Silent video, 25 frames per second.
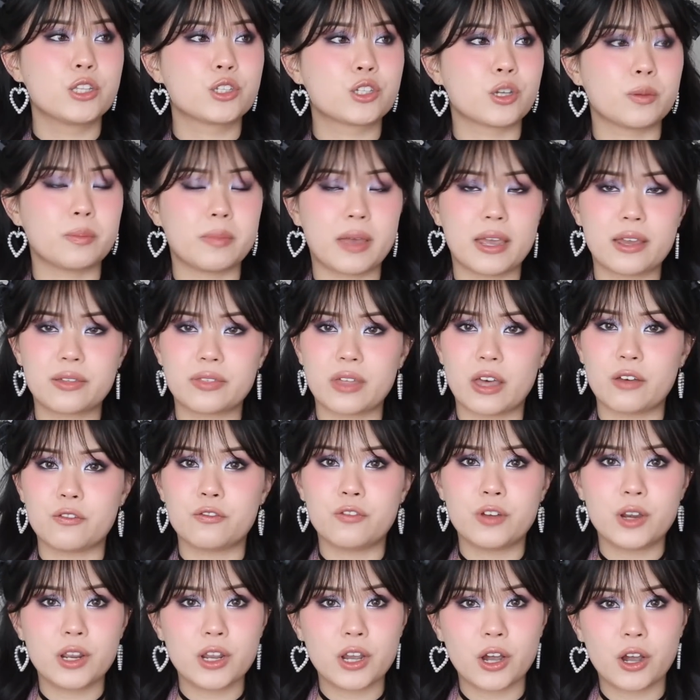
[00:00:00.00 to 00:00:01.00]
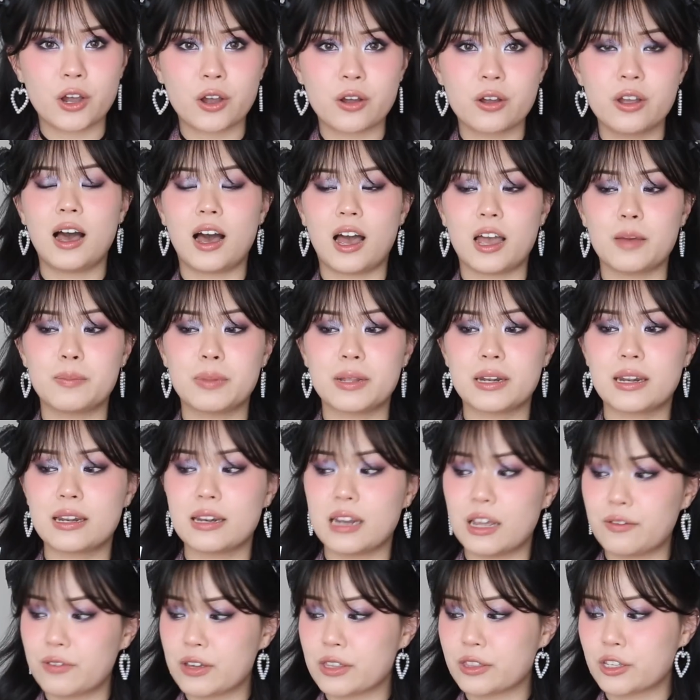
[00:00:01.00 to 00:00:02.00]
to make that video. I've been
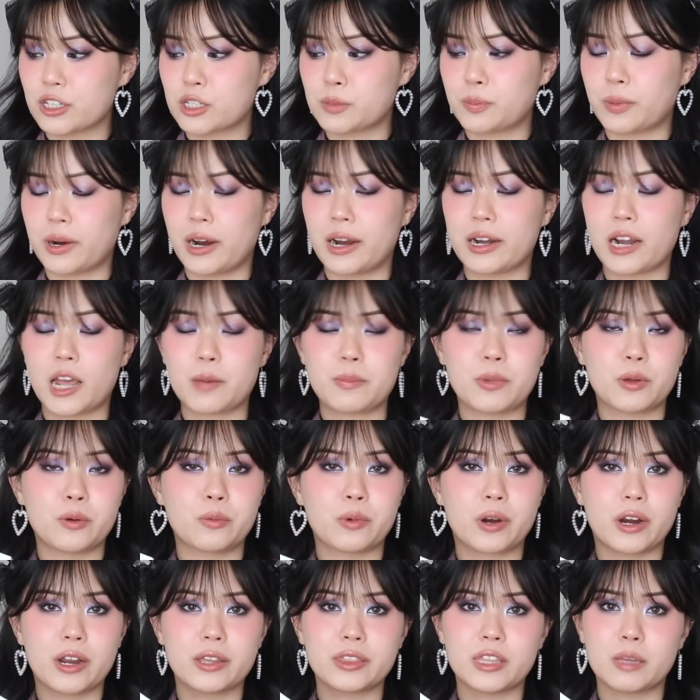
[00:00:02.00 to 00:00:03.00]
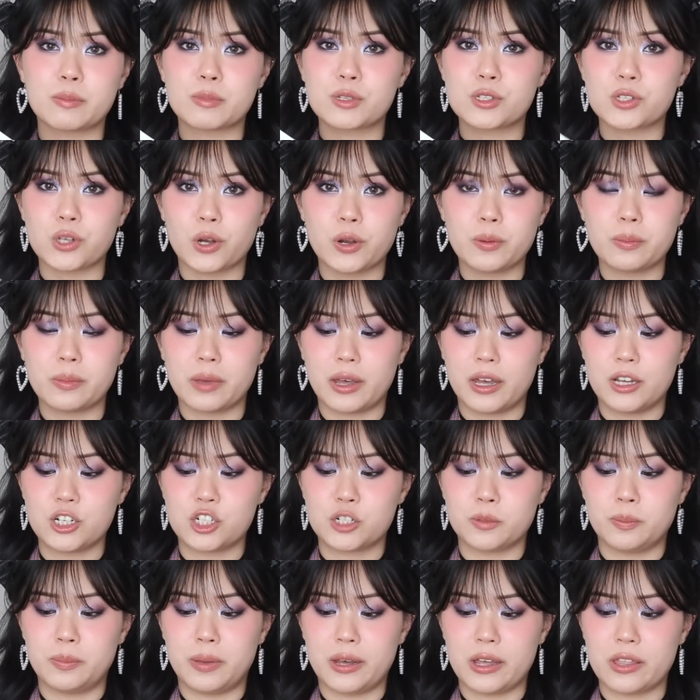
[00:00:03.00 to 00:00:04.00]
loving this brand. I've been wearing them so
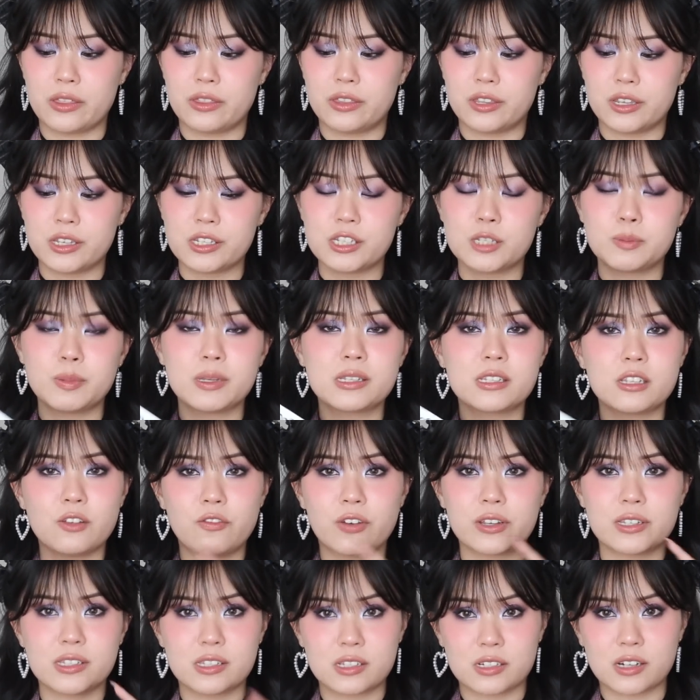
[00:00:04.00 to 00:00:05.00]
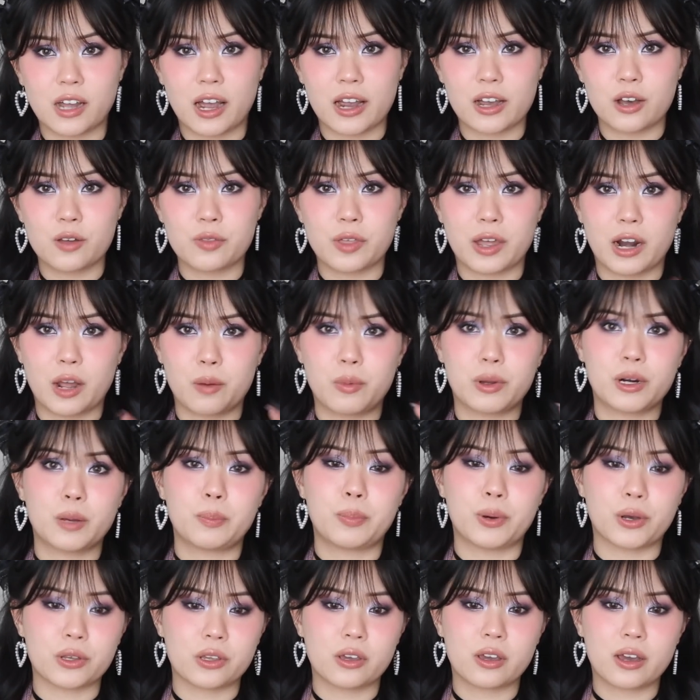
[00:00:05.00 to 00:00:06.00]
much, but this specific style that I want
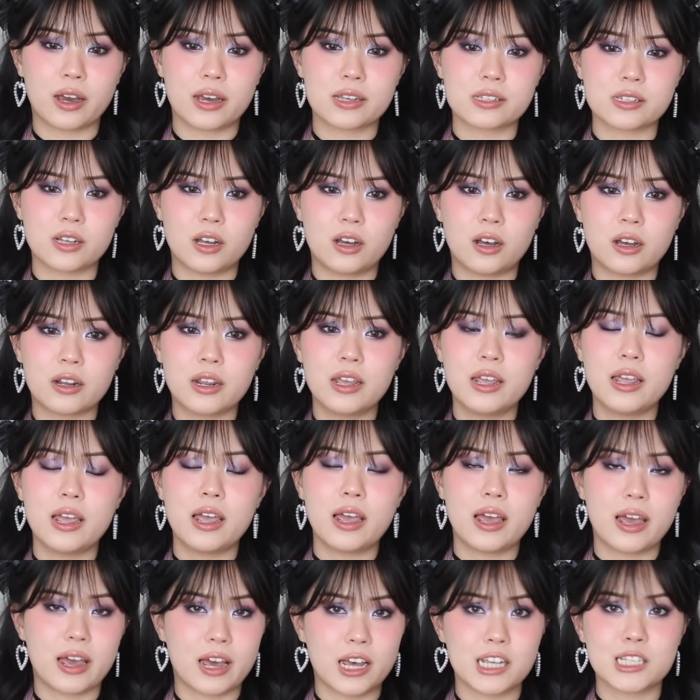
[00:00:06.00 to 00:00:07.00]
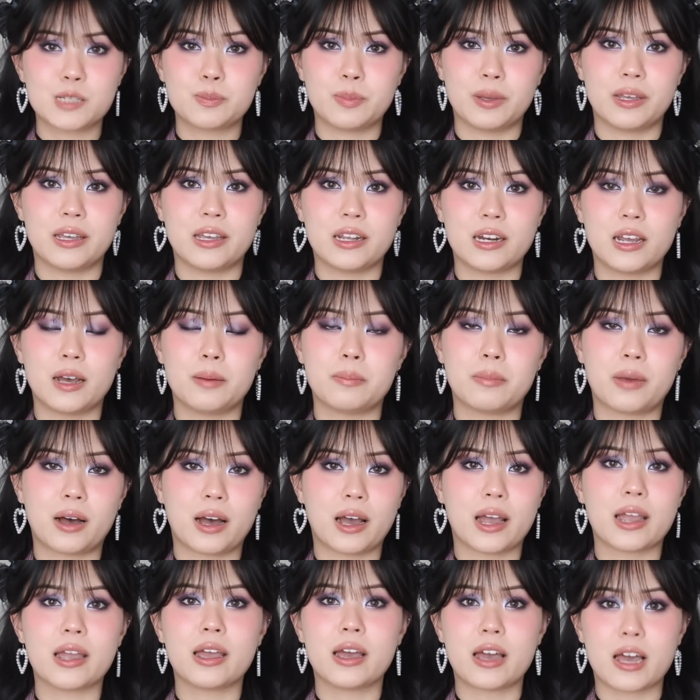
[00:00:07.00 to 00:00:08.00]
to put you guys on has been my
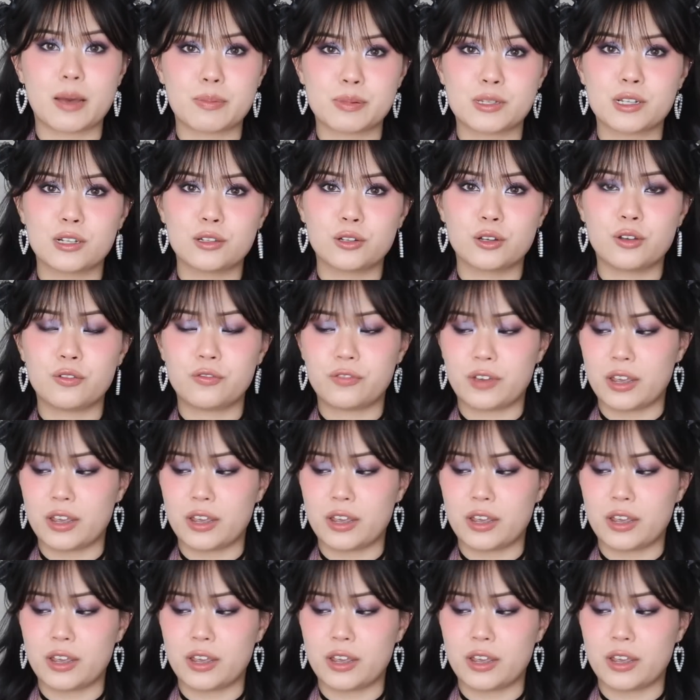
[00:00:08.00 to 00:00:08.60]
absolute